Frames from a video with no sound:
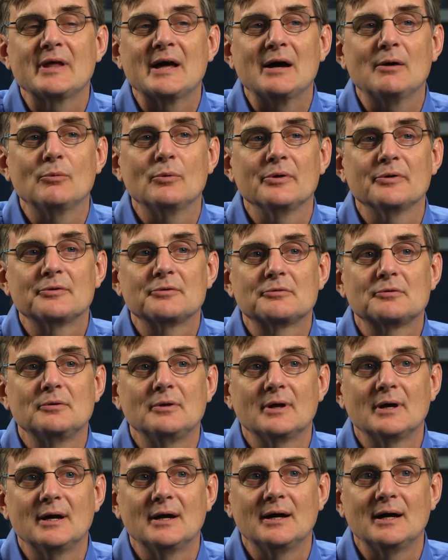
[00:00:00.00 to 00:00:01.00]
that with
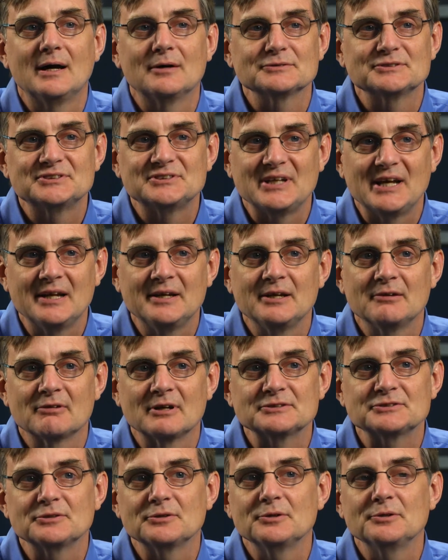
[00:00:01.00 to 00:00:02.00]
uh, outstanding
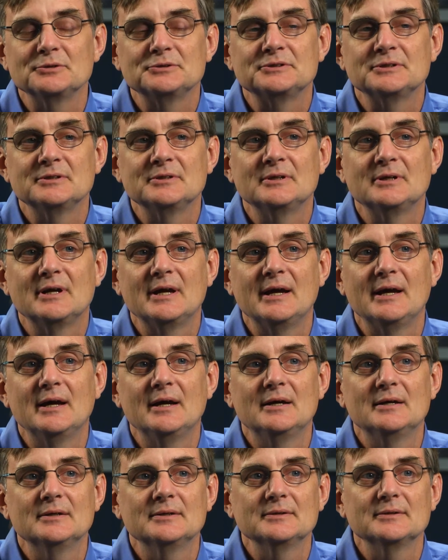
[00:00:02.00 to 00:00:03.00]
resolution
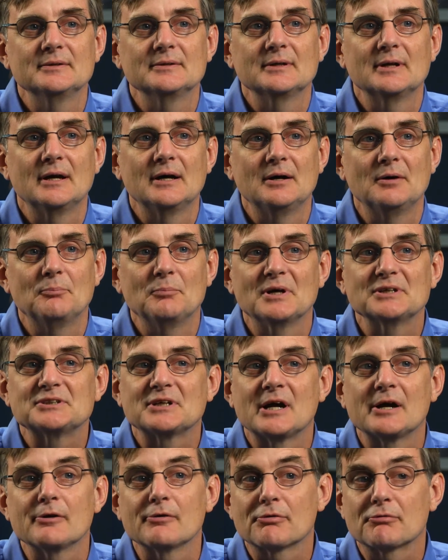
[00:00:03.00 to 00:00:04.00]
and uh, much
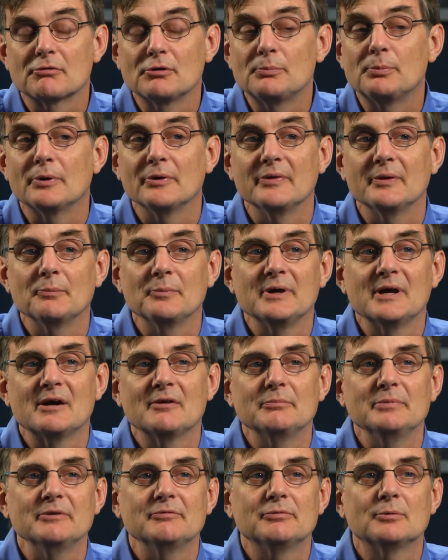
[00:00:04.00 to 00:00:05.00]
higher throughput than we
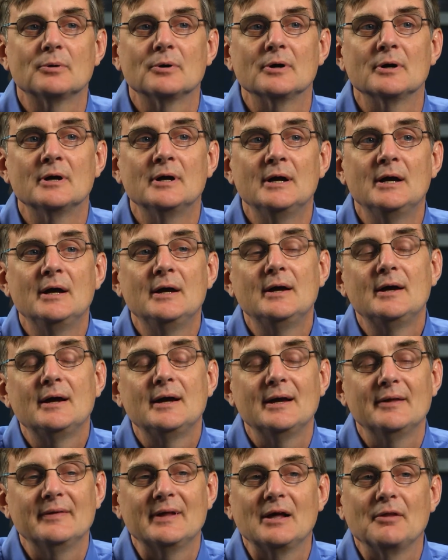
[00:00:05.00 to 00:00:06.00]
had before.
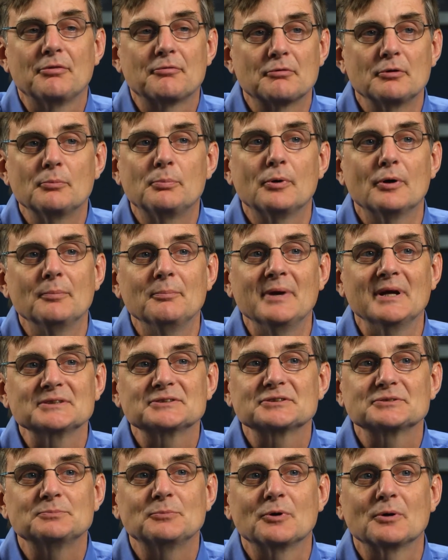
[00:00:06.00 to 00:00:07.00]
And that throughput
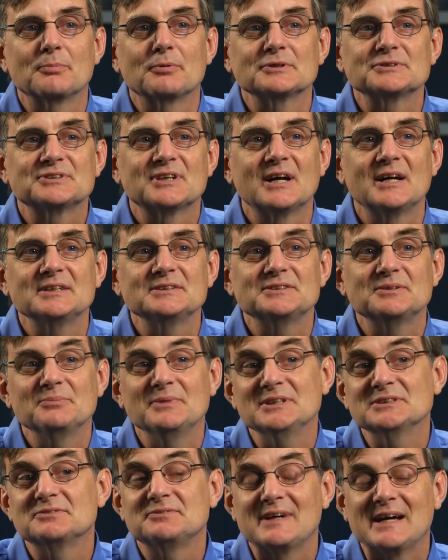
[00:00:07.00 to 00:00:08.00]
makes us more precise. It
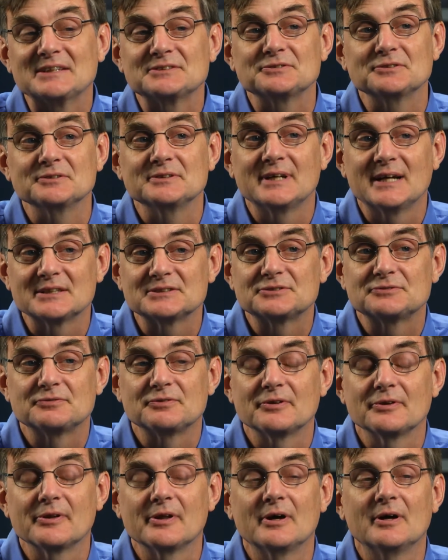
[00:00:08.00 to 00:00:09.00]
means faster tests
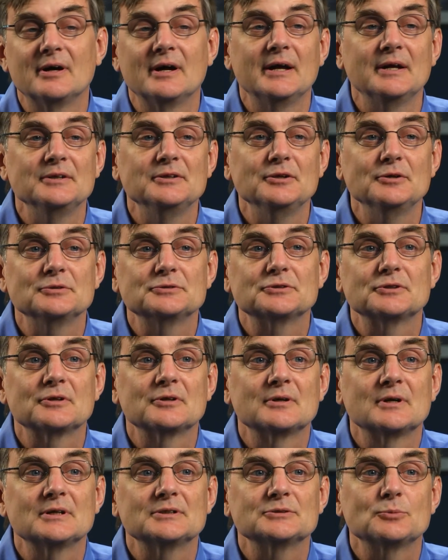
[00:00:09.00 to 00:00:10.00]
for the end
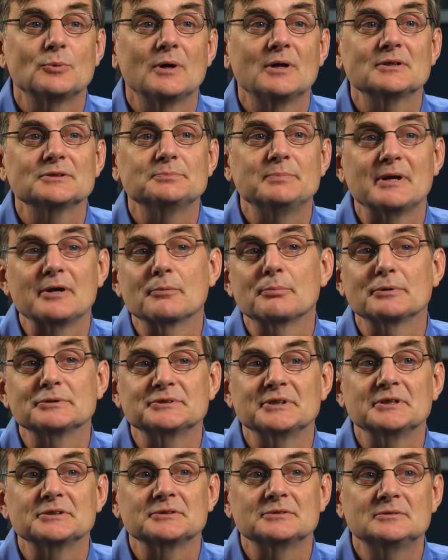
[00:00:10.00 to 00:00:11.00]
user as well as better
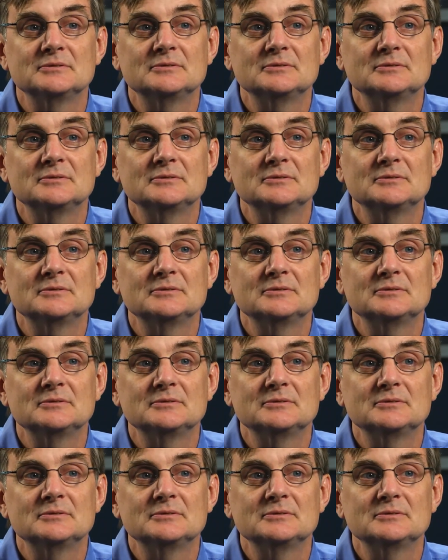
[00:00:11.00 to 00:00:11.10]
precision.